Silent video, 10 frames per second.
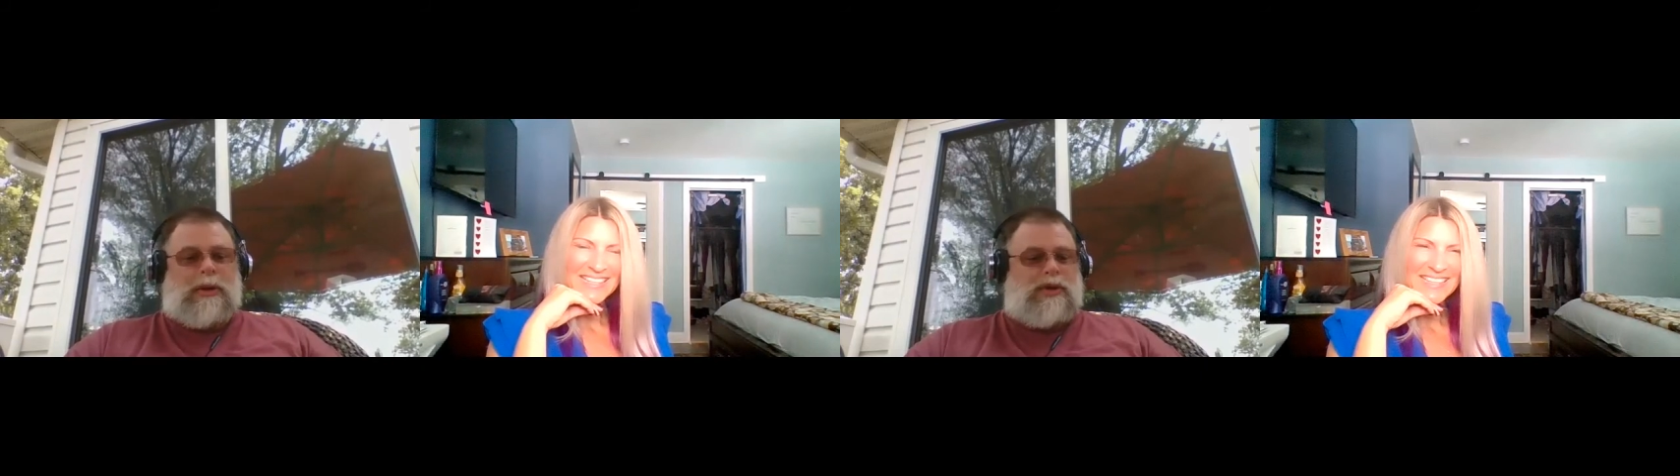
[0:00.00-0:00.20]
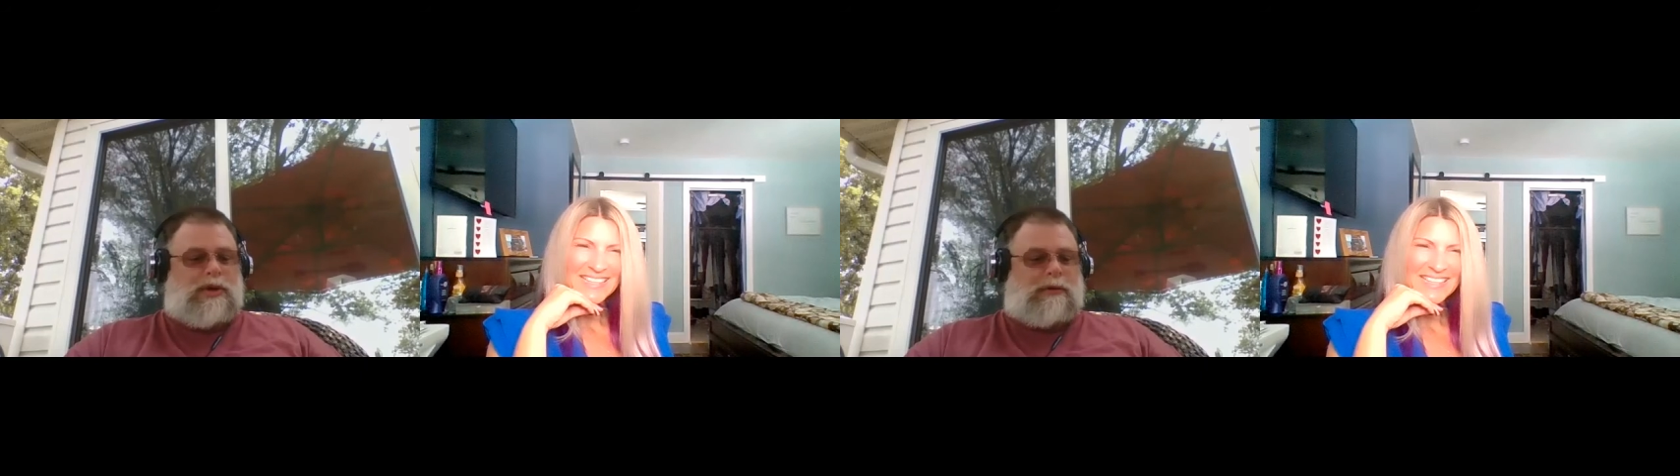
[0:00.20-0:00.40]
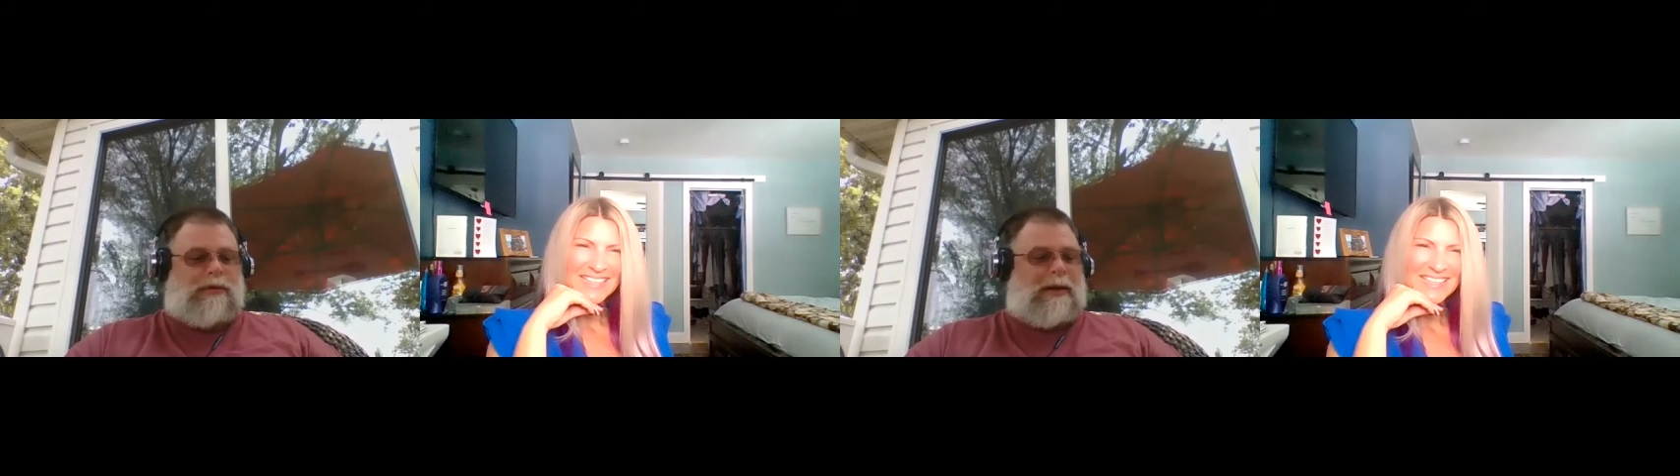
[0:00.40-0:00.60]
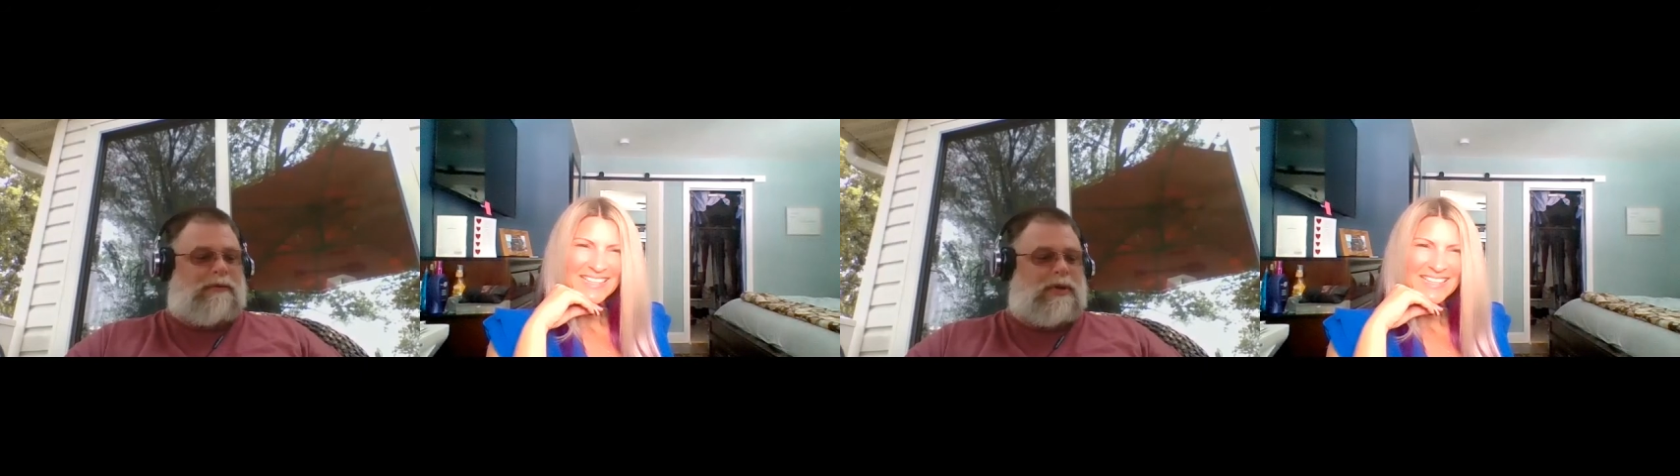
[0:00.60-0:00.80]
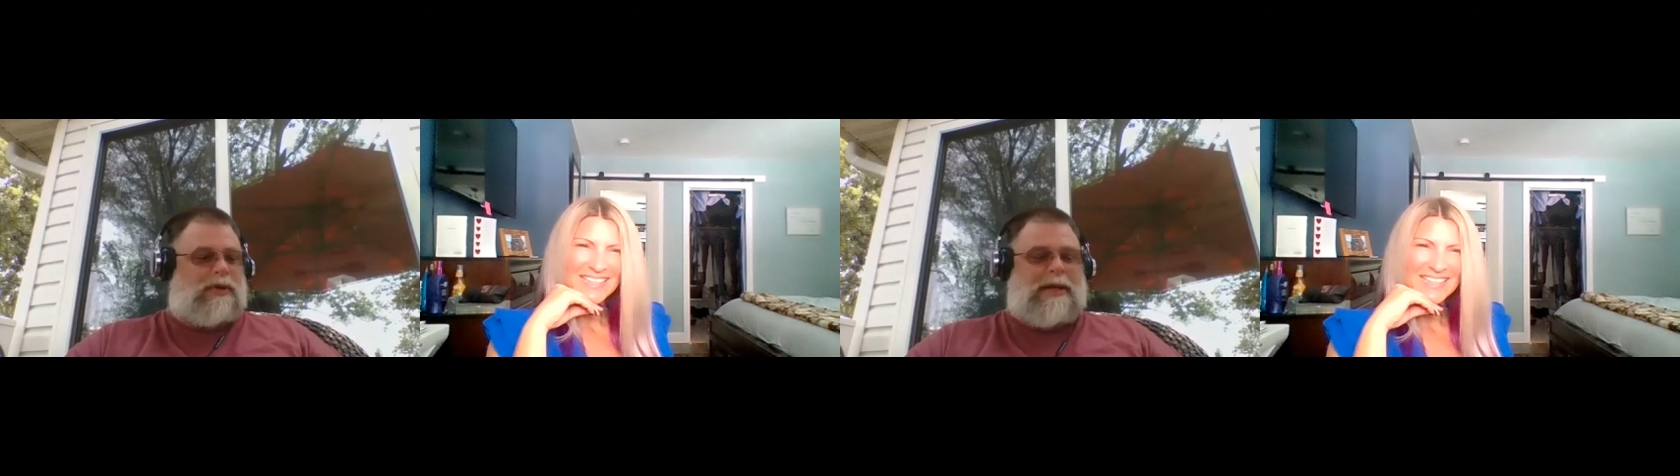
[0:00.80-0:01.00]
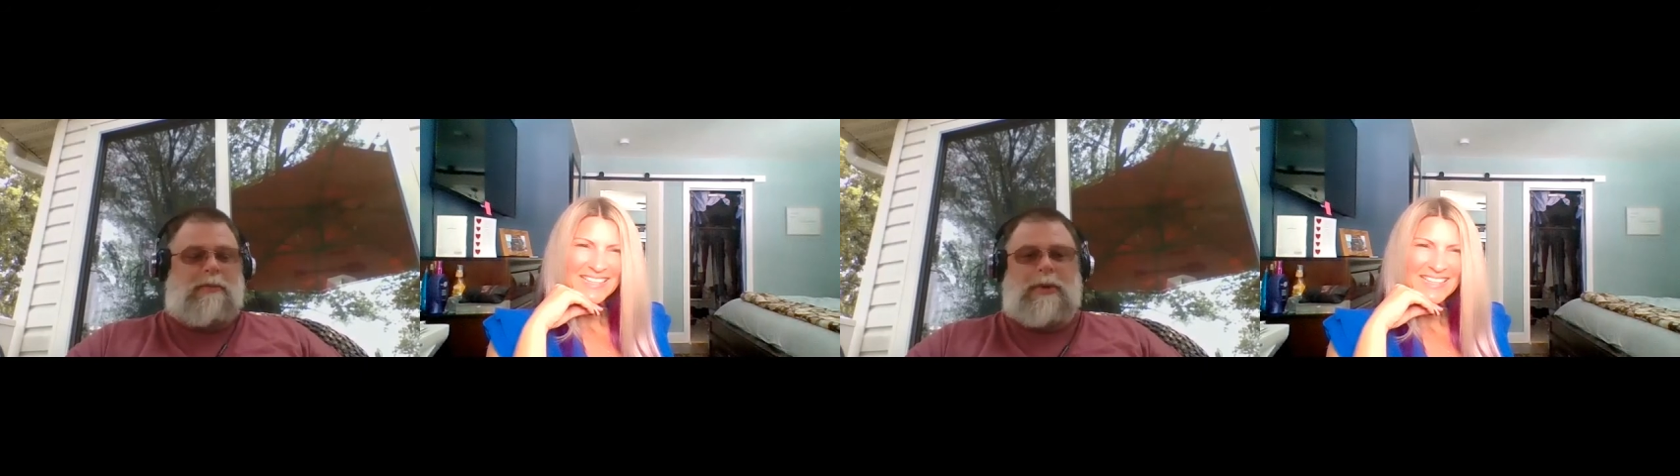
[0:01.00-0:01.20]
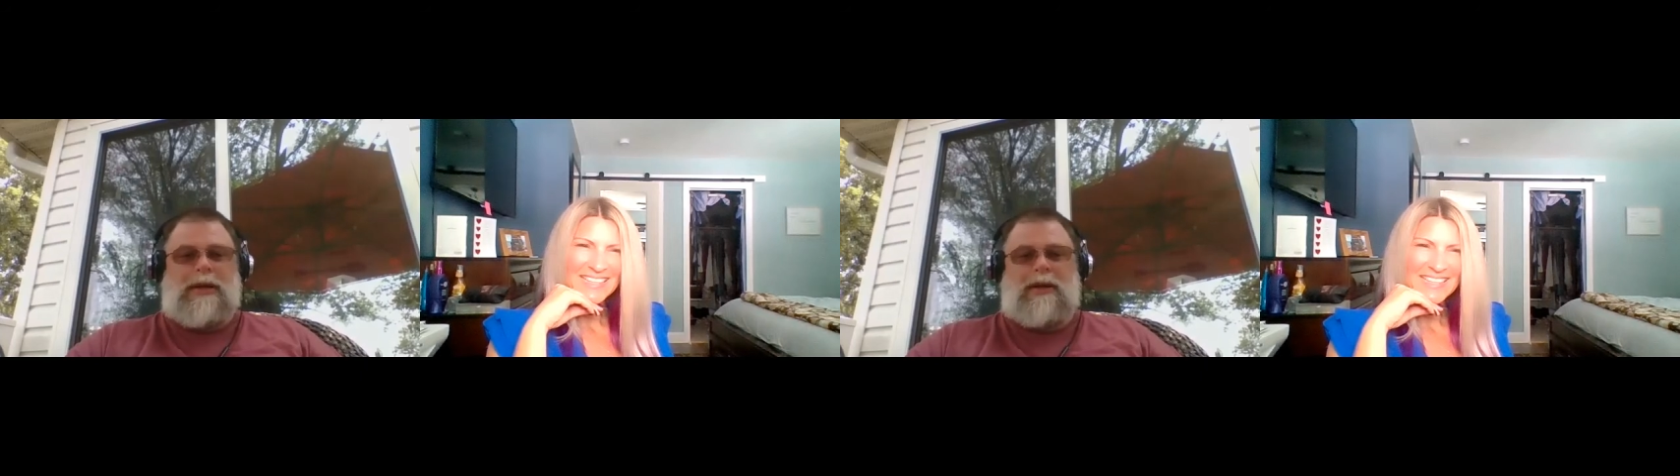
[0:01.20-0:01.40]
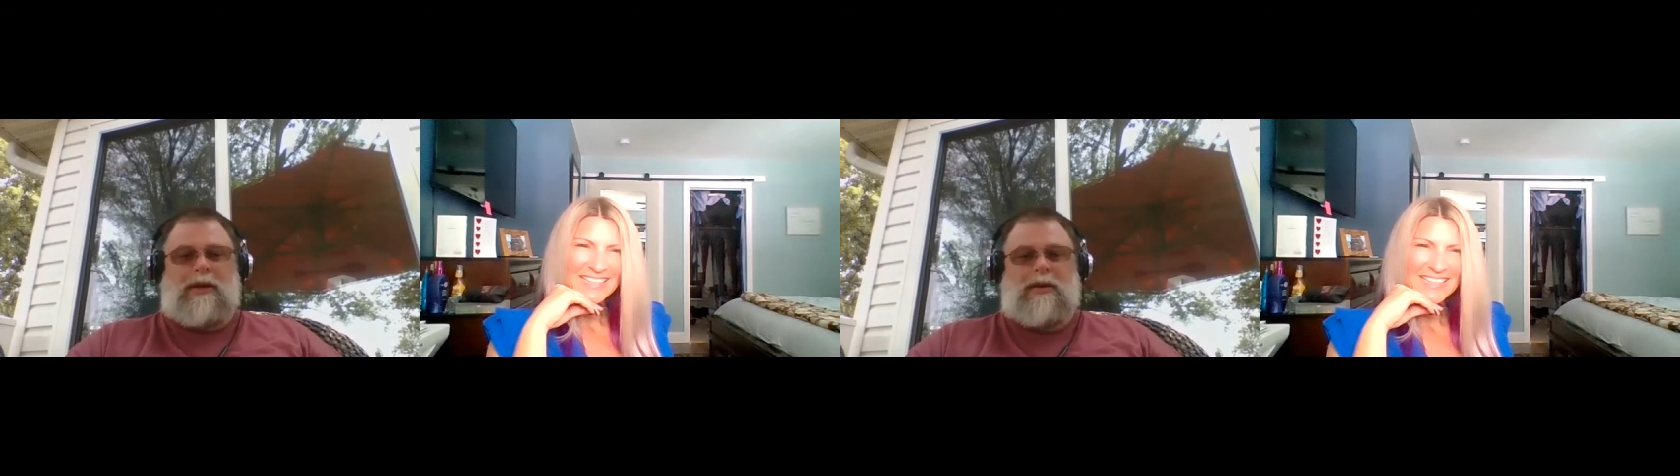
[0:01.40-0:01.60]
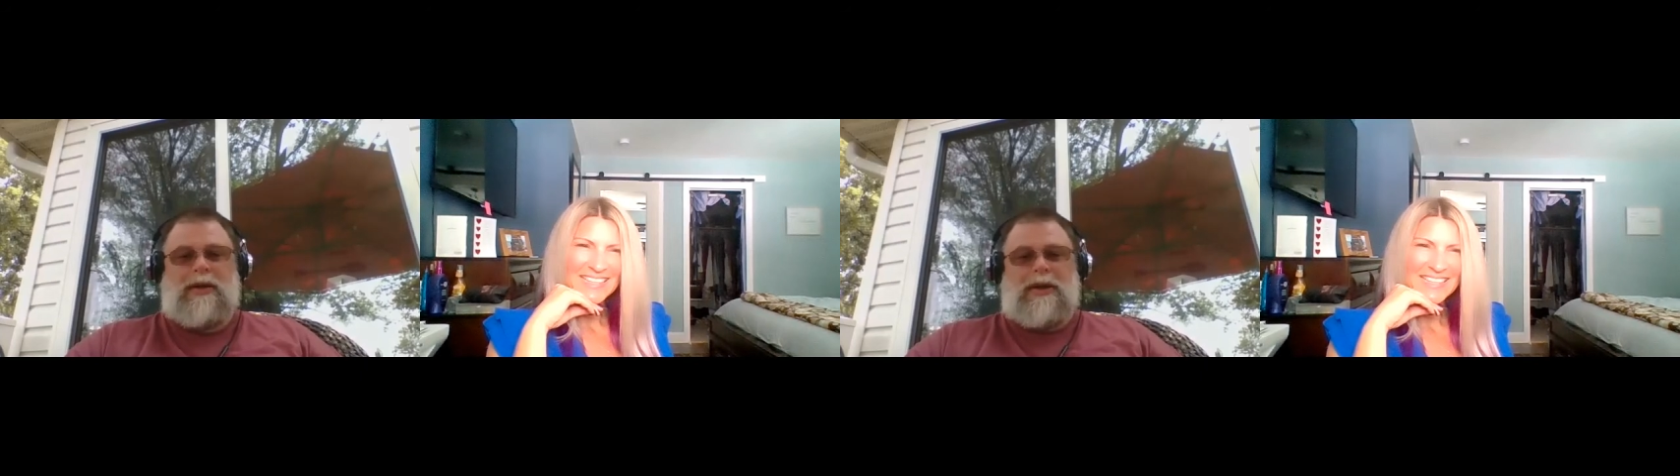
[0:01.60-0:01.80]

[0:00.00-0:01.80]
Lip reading: is your 5 or 10 minute